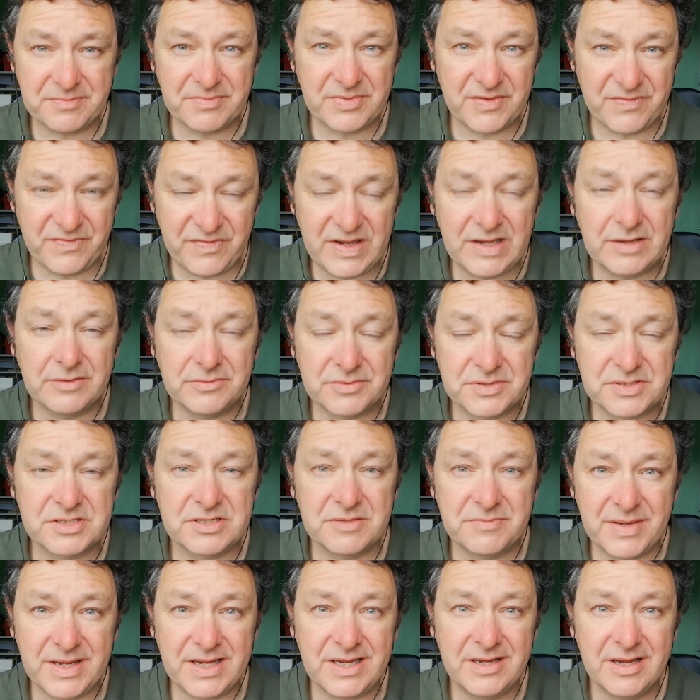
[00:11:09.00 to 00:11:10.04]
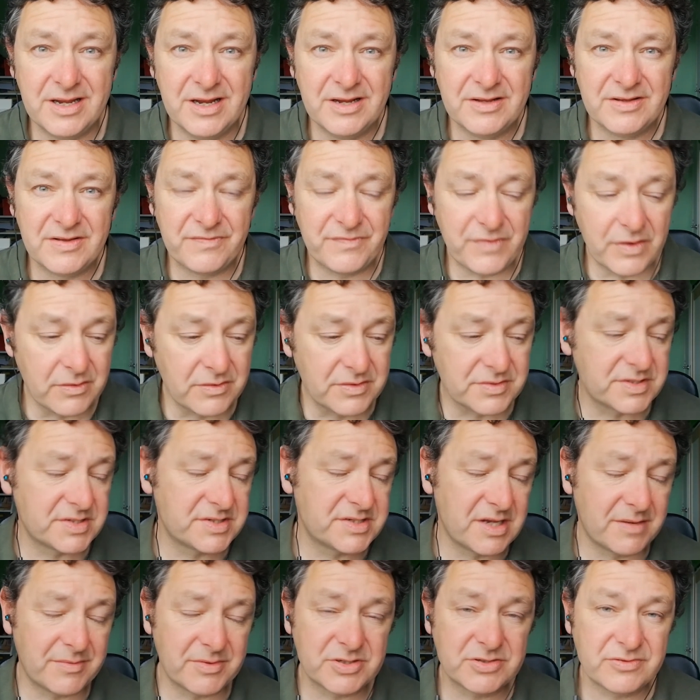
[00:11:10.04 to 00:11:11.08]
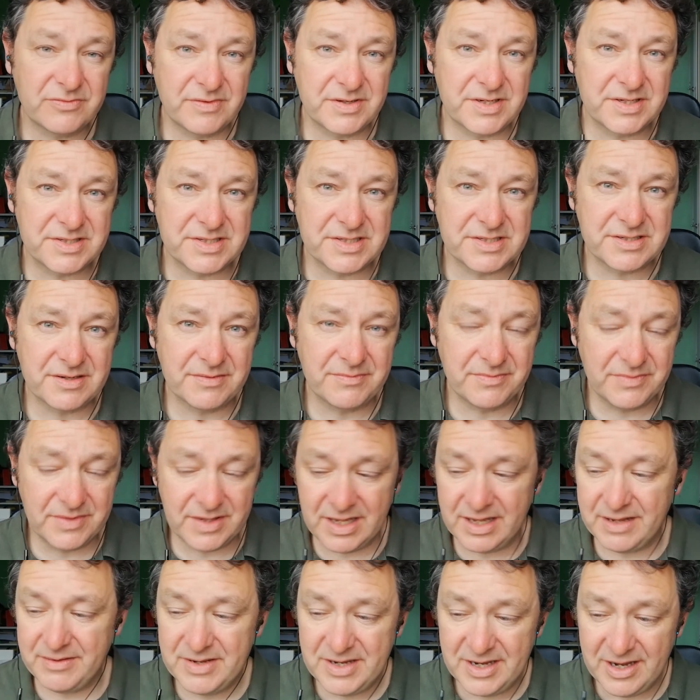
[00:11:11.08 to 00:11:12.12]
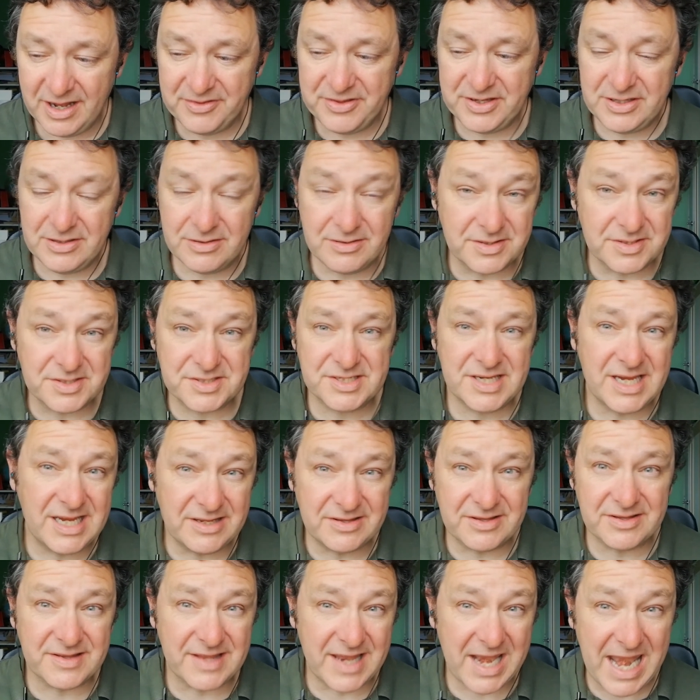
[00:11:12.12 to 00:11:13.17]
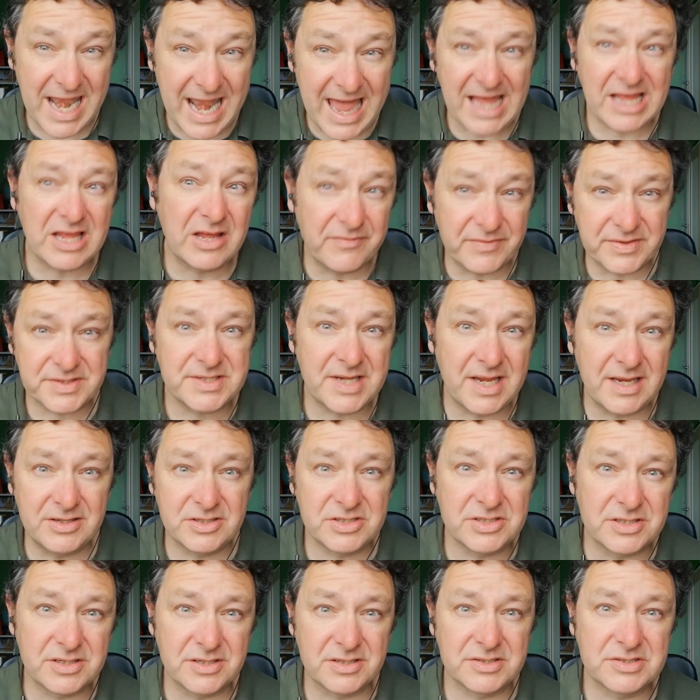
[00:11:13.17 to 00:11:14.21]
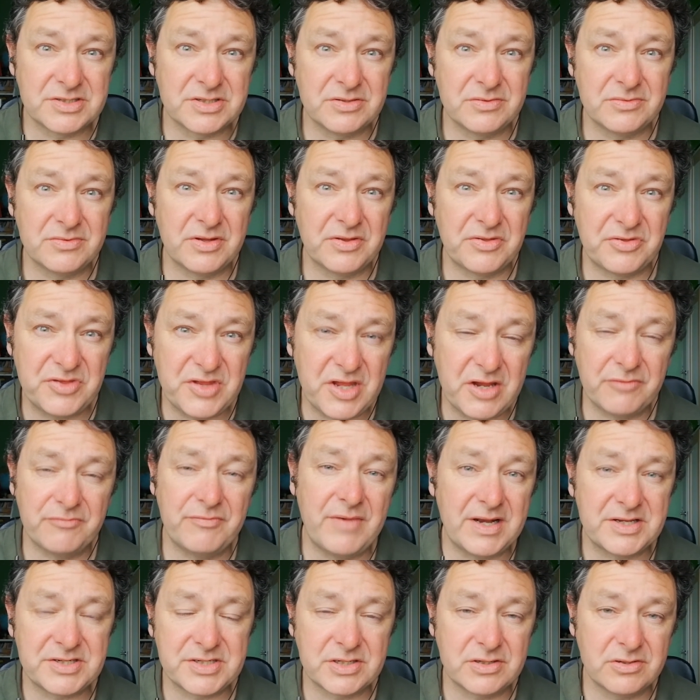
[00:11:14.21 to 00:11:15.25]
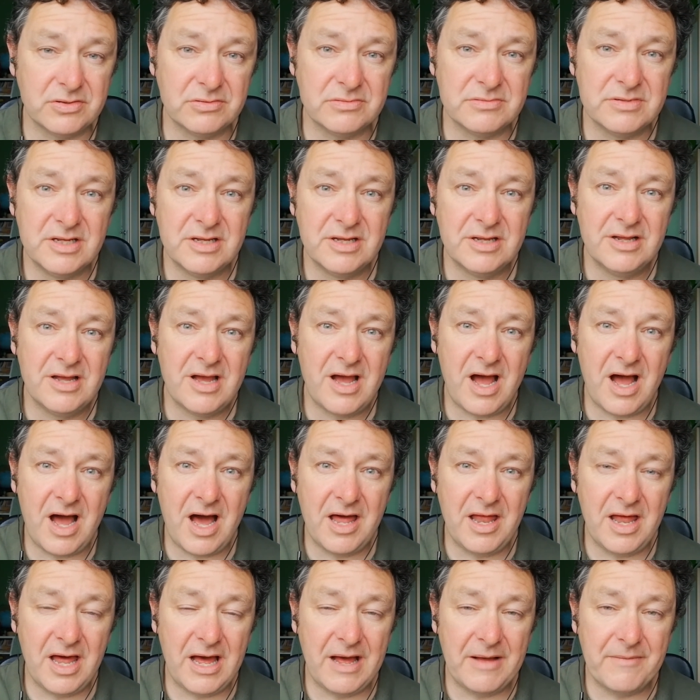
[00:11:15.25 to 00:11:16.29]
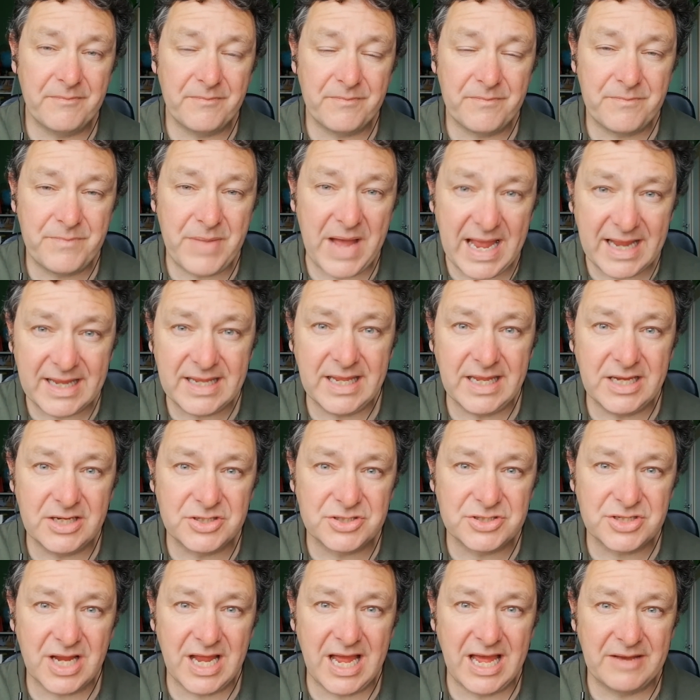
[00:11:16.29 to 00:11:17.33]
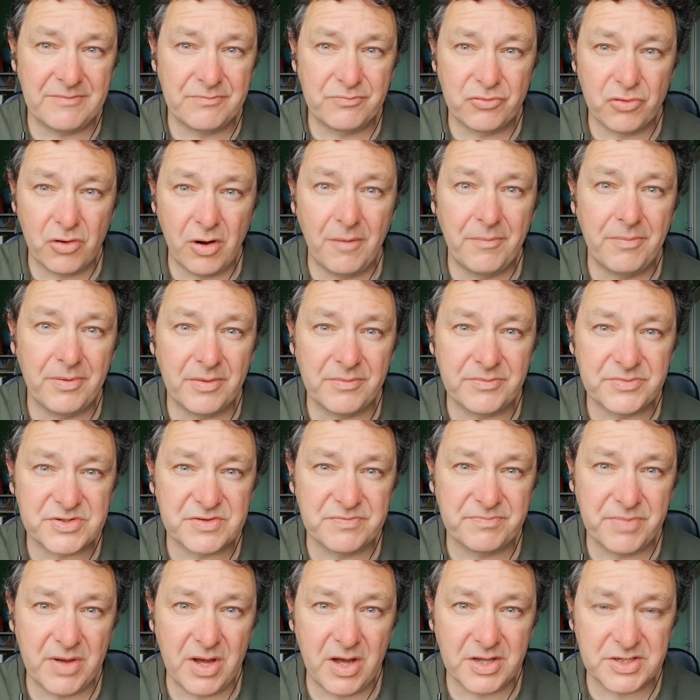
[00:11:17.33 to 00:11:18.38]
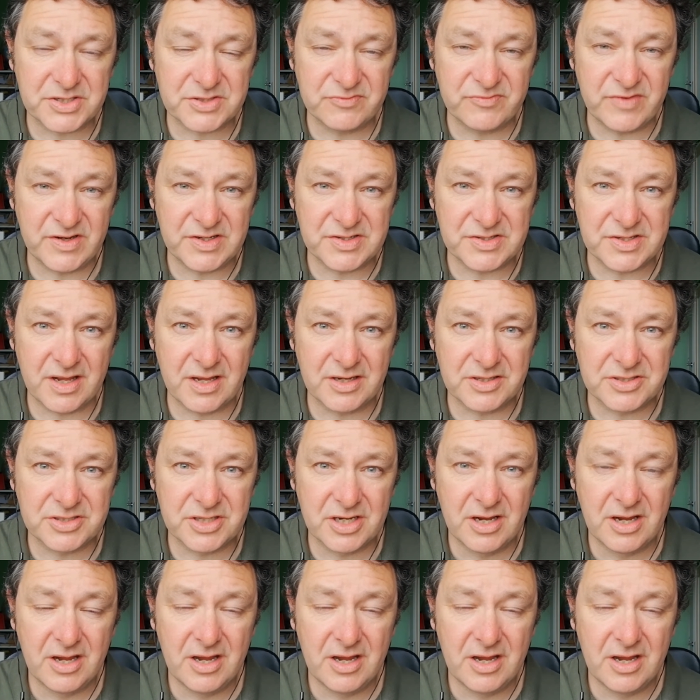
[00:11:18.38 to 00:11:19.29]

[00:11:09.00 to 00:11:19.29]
field to be the focus of so much criticism, I think you can see that the lack of attention to the theoretical baggage and problems of past research